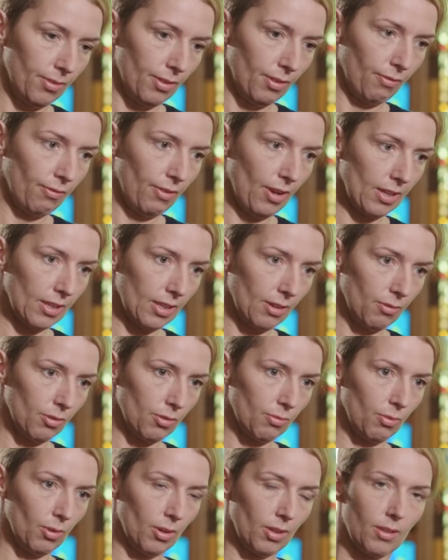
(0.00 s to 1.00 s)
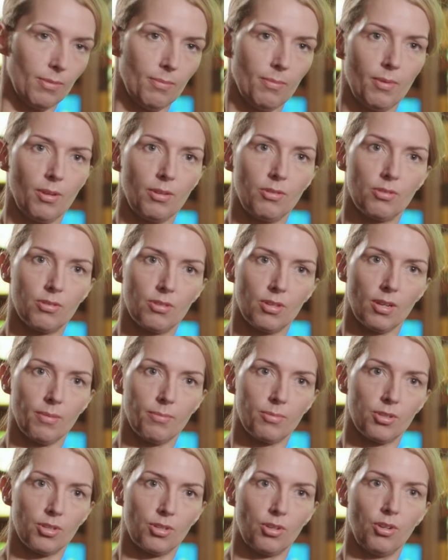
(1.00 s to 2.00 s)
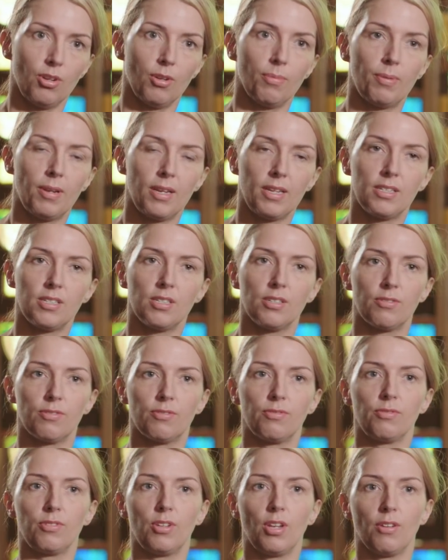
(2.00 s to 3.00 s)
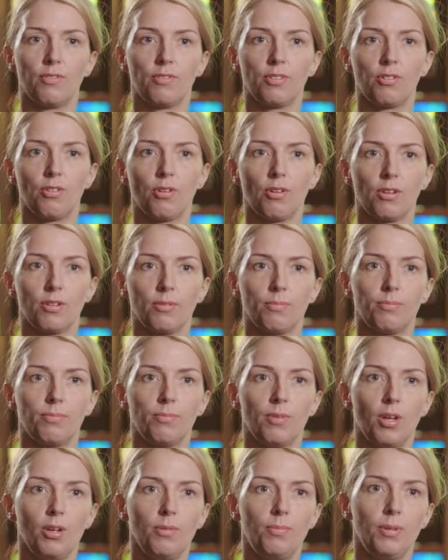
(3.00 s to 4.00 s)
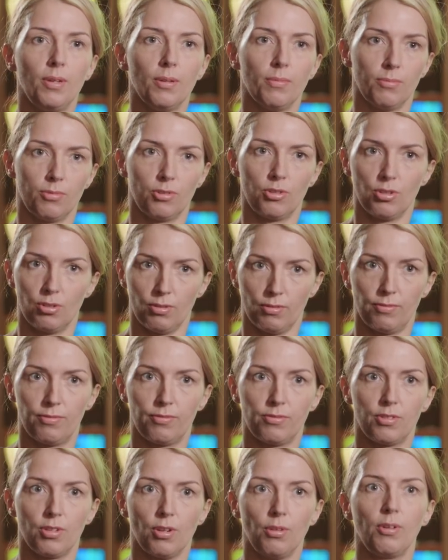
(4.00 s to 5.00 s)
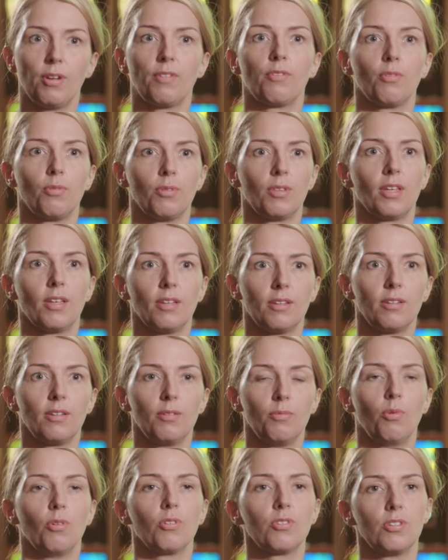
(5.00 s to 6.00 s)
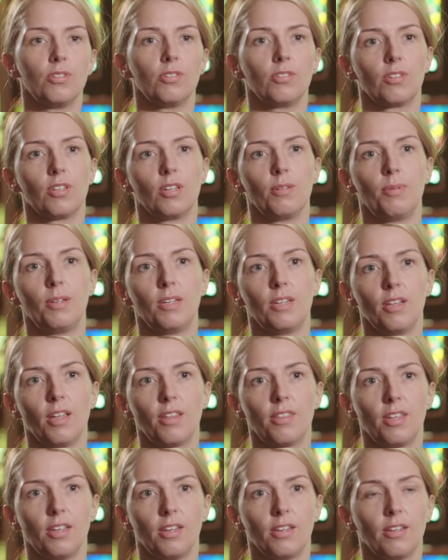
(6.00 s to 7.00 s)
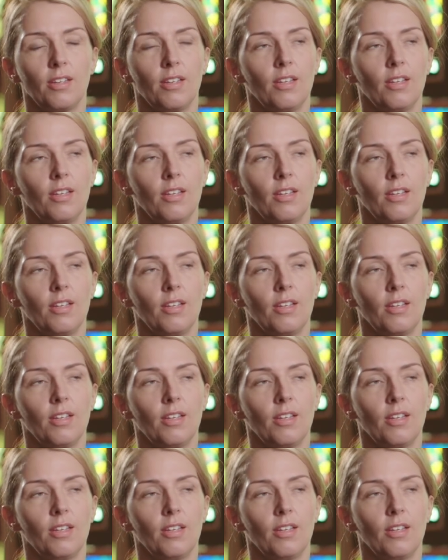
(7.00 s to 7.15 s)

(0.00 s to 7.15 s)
The fact that it was one of the most secure places, for growing opium should have told everyone that it wasn't going to be a nothing.